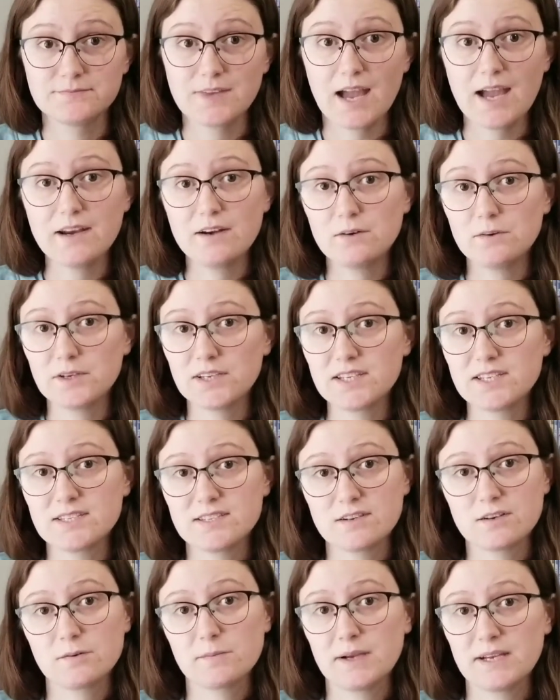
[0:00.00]
I don't
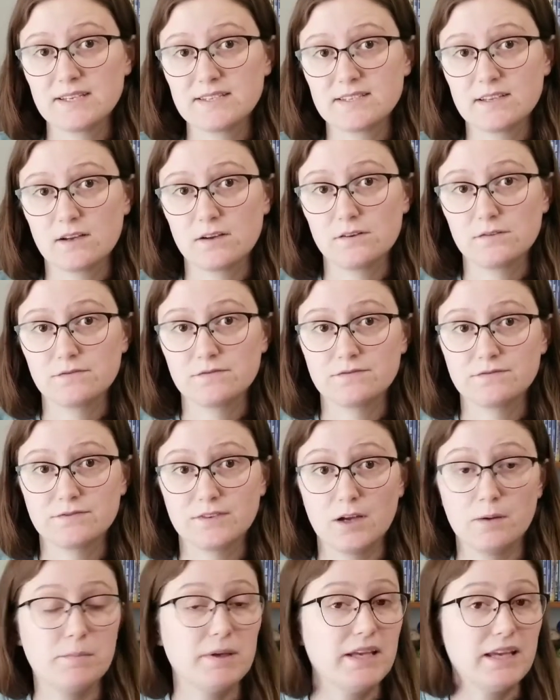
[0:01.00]
consider myself
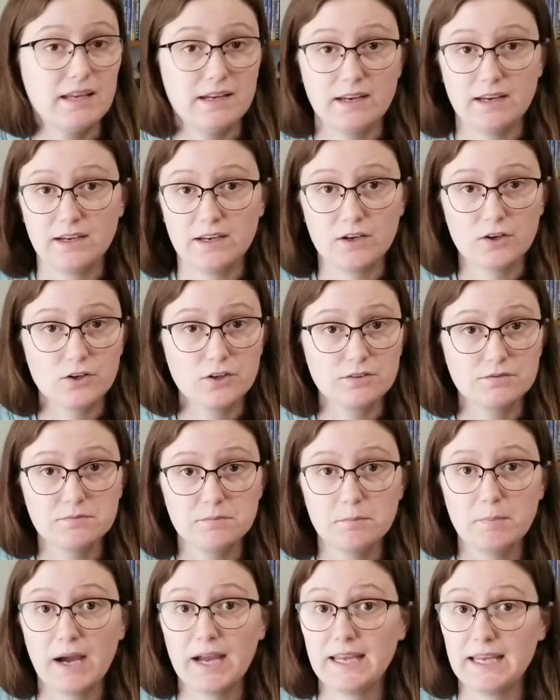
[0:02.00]
a beginning knitter
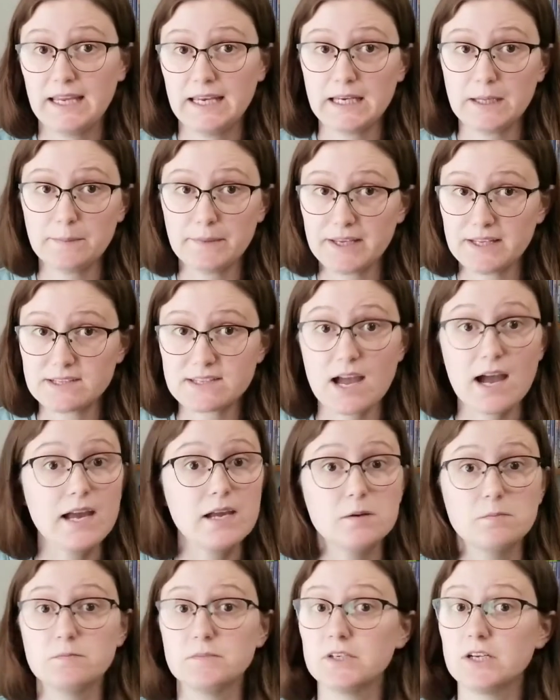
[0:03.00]
by any means. I
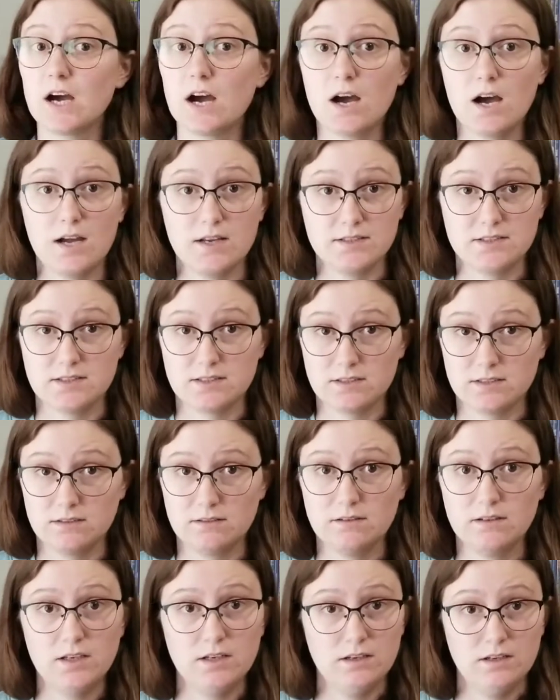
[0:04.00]
am not
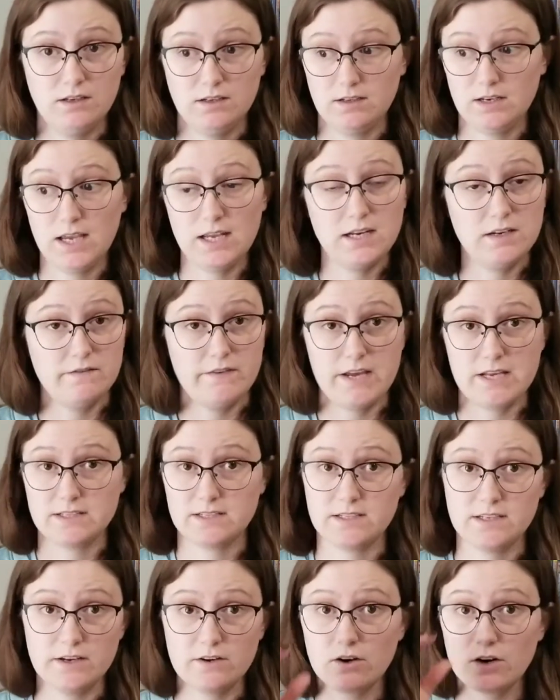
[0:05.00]
an
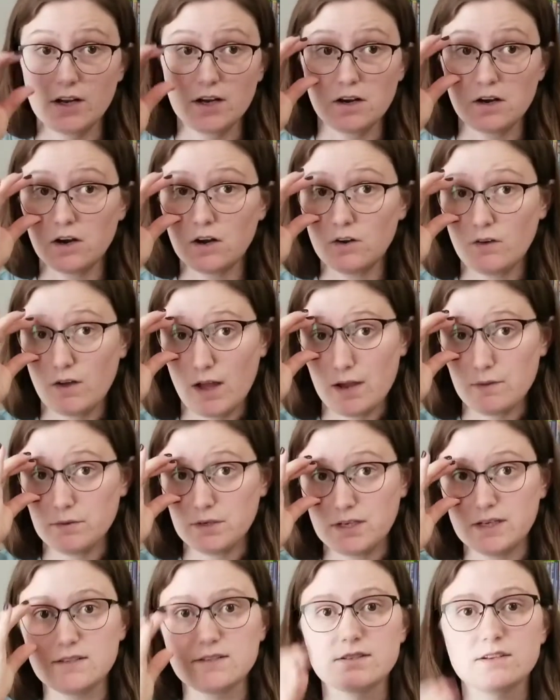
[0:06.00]
advanced knitter at all. I would
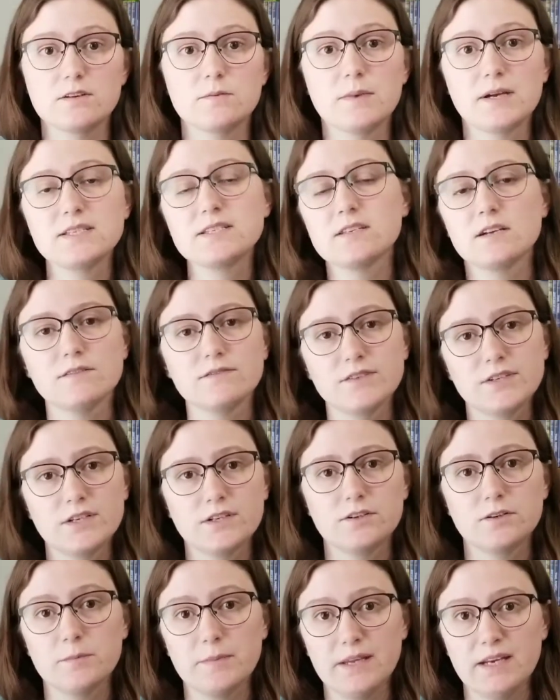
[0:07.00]
consider myself an
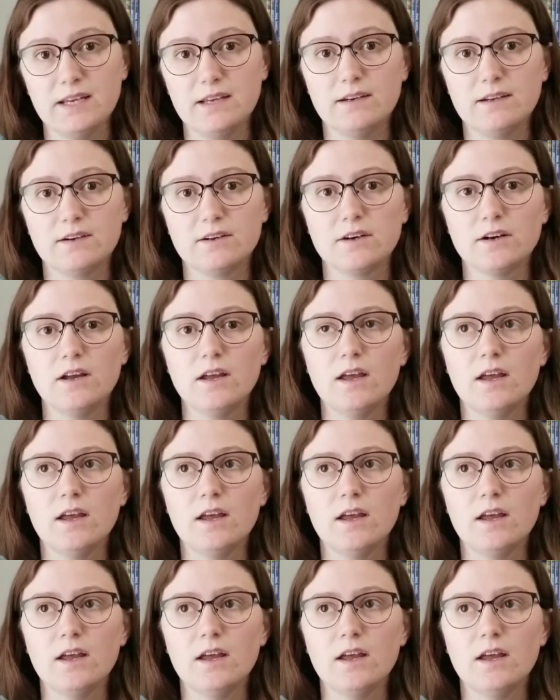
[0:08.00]
intermediate knitter.